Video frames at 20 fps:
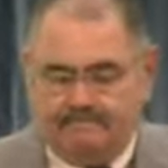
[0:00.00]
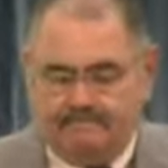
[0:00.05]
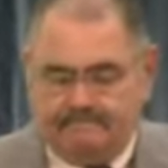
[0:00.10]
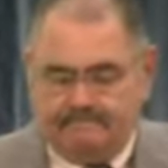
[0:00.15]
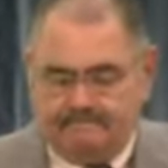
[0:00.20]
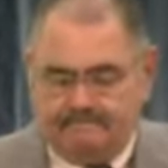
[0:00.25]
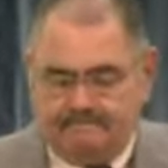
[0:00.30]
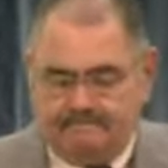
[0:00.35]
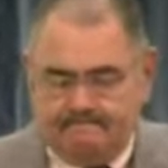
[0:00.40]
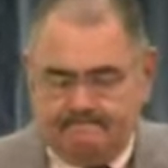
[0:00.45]

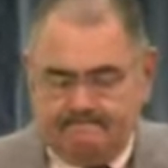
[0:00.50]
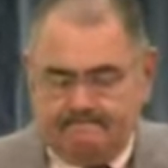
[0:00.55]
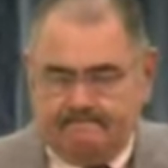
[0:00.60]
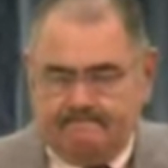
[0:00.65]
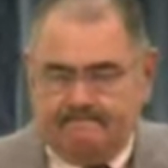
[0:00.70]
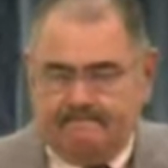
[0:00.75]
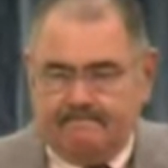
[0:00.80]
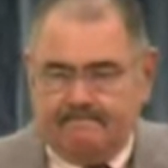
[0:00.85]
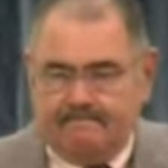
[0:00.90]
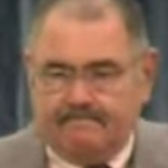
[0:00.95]

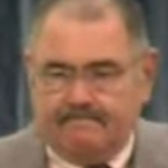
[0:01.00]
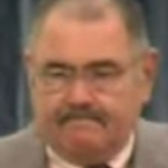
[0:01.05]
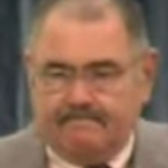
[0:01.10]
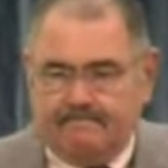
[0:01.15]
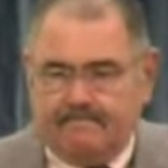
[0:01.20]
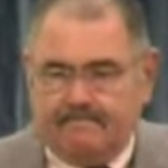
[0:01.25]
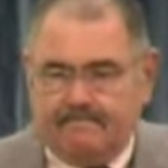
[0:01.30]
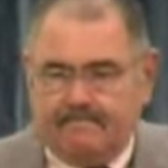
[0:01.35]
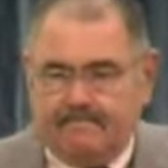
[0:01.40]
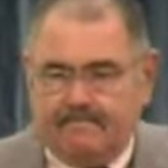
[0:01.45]

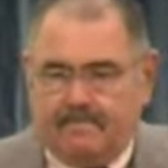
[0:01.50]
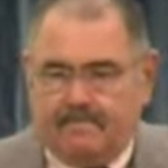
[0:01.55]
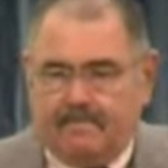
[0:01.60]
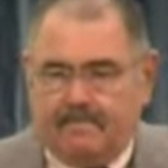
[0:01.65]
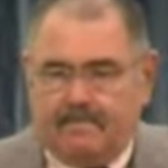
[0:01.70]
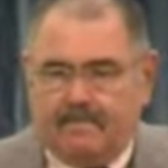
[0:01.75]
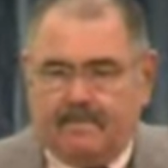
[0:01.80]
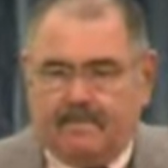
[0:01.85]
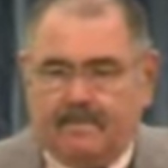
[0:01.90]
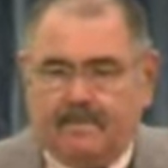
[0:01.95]

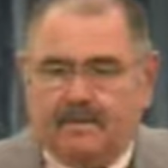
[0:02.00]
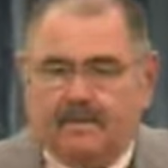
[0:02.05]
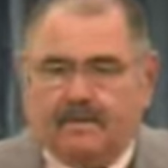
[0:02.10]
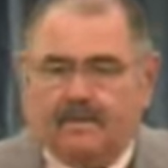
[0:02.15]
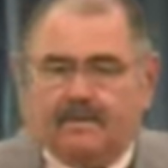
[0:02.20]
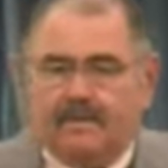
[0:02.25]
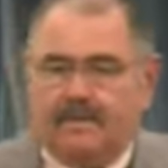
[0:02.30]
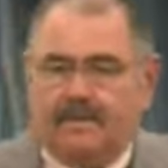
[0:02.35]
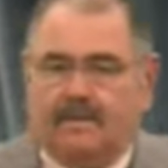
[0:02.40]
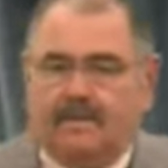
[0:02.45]

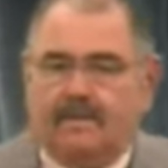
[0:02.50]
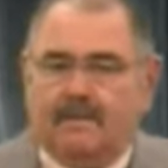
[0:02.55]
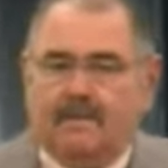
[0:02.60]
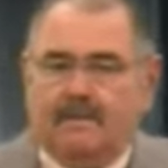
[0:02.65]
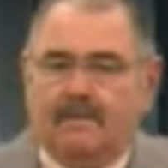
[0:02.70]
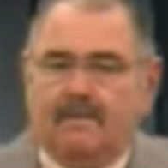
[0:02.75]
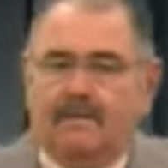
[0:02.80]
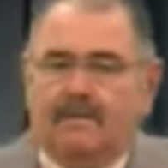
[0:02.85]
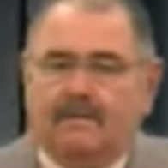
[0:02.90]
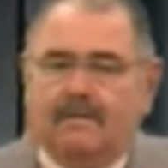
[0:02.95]

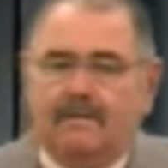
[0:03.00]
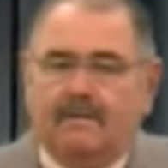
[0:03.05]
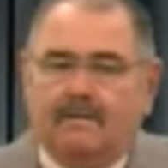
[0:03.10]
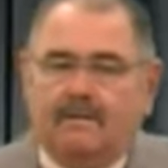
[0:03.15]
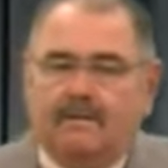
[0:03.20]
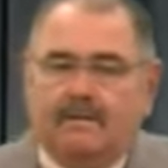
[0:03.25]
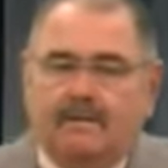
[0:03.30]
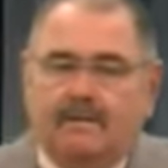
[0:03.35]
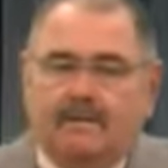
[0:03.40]
No one is speaking in this clip.